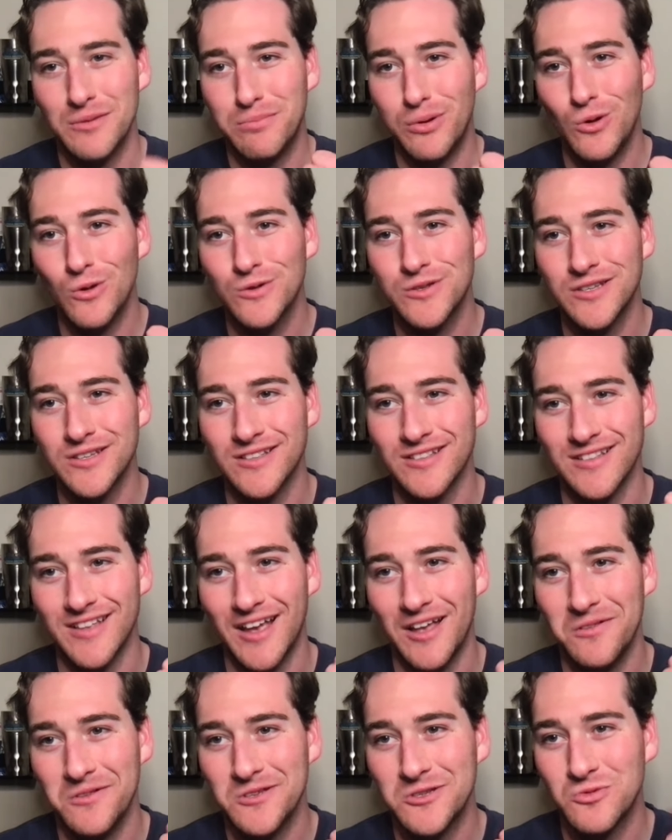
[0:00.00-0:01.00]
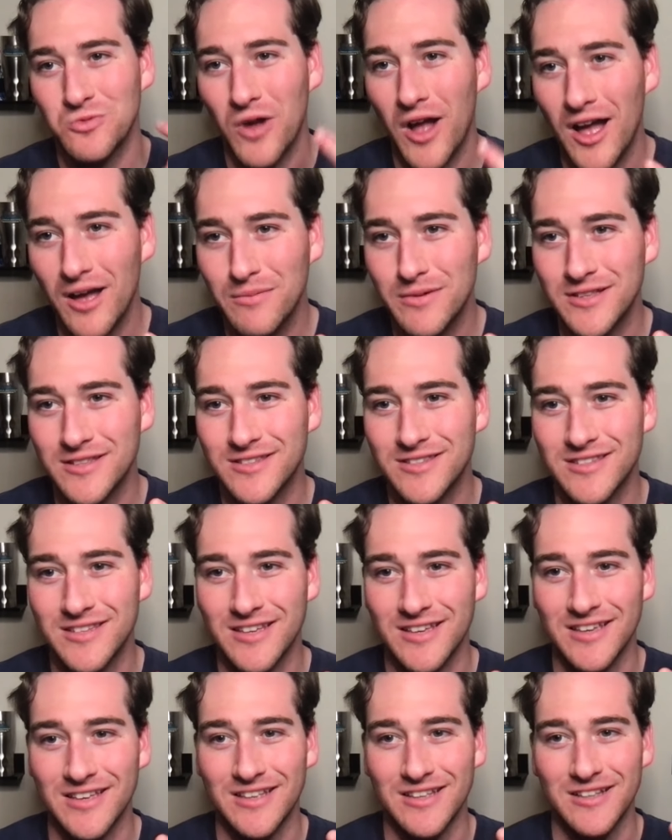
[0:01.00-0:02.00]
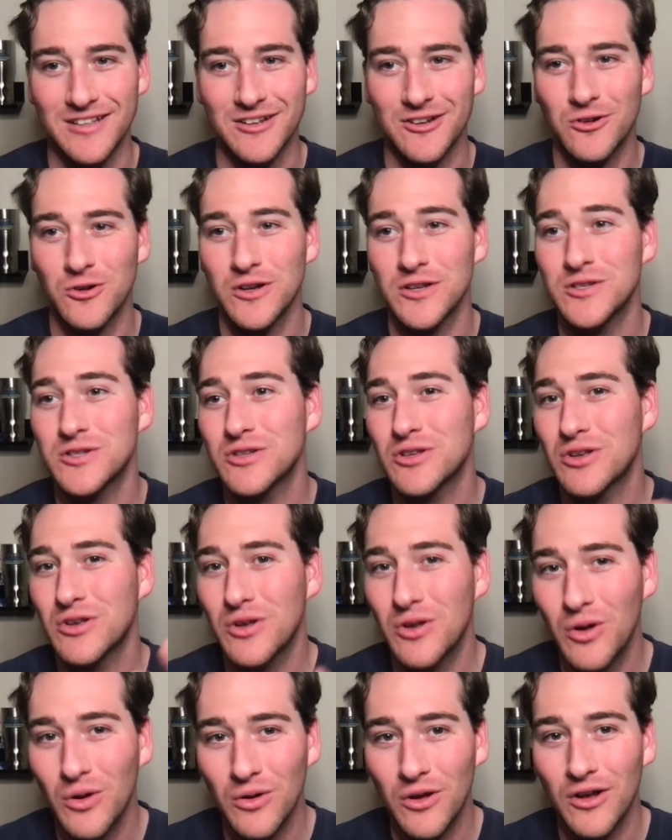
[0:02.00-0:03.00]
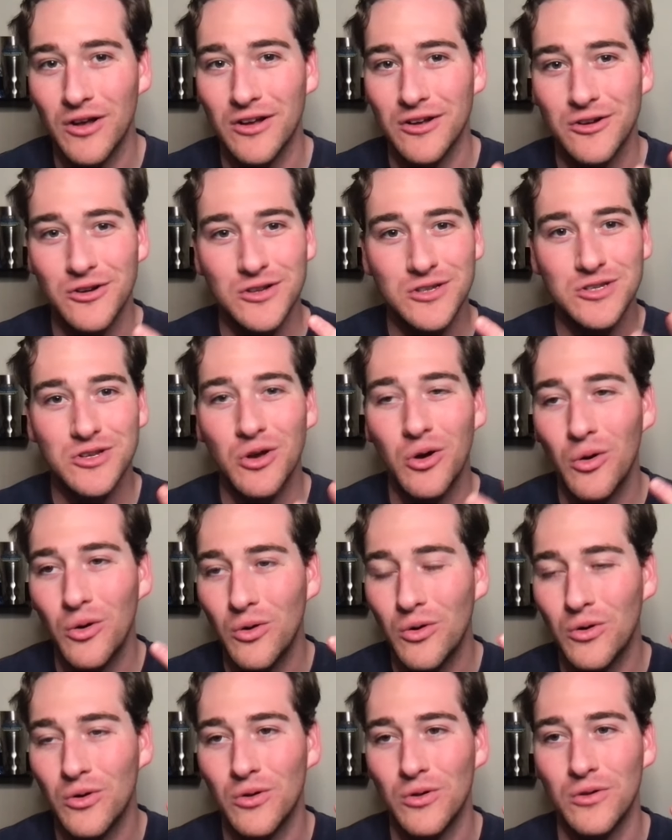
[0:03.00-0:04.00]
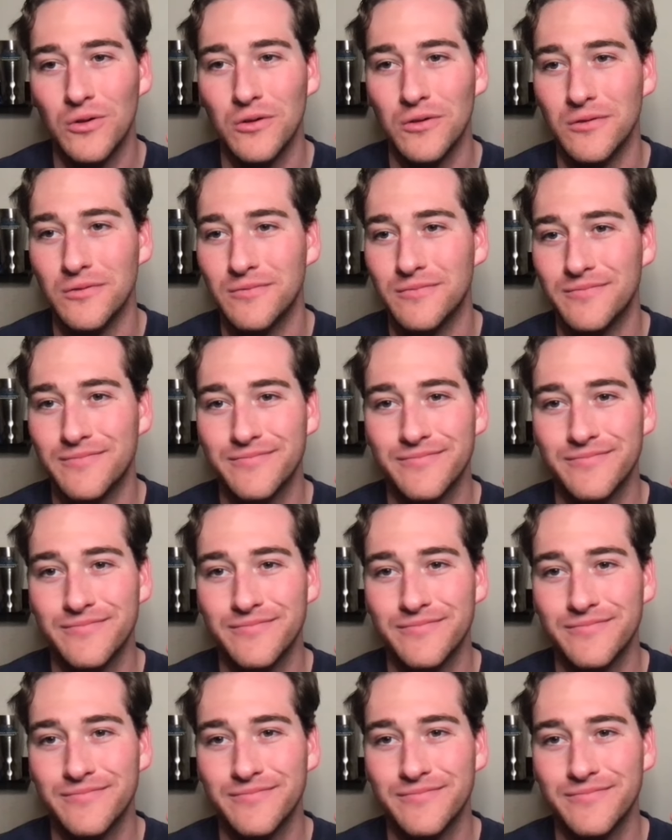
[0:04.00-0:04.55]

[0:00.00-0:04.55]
Bolden, Ellis Robinson, Chris Cole,